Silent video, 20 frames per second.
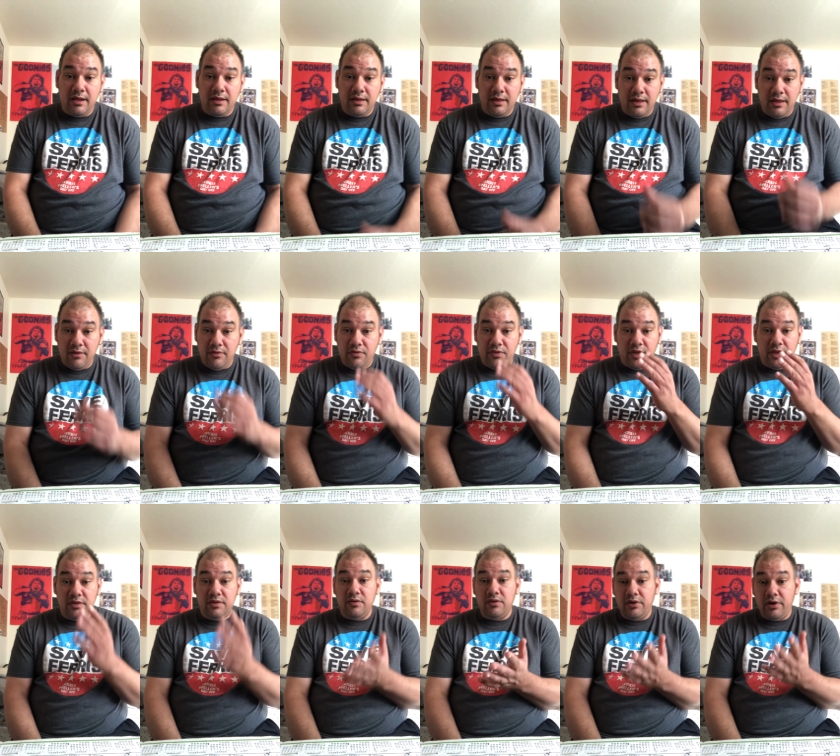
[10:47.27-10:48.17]
again
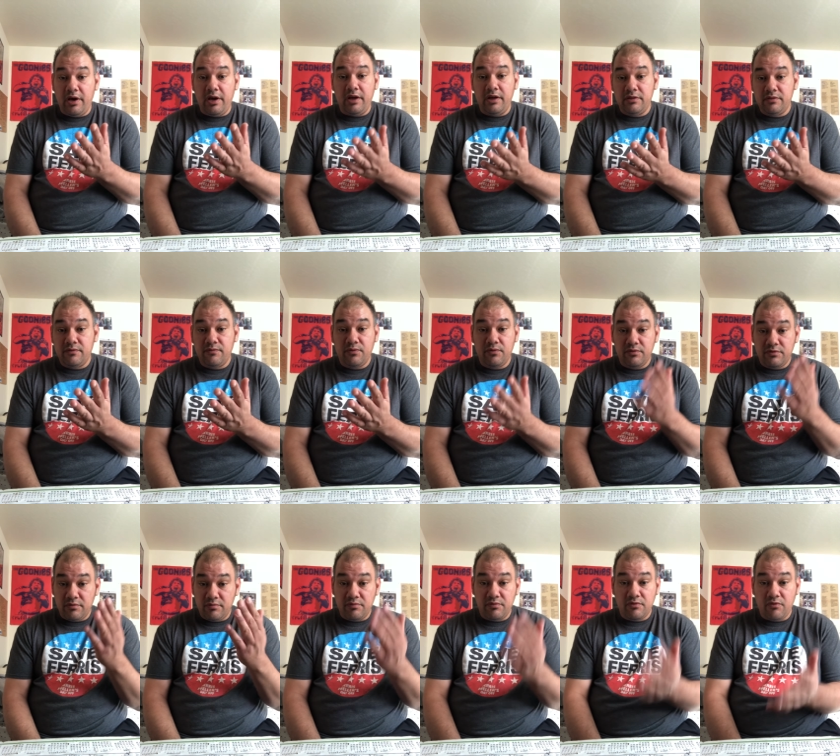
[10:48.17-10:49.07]
thank you guys for
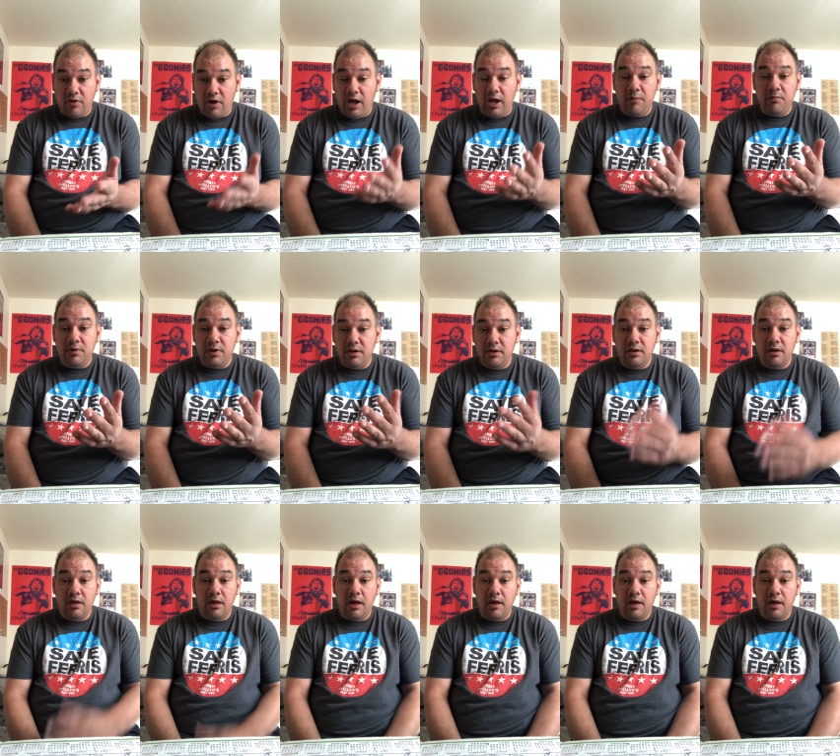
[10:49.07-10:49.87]
subscribing.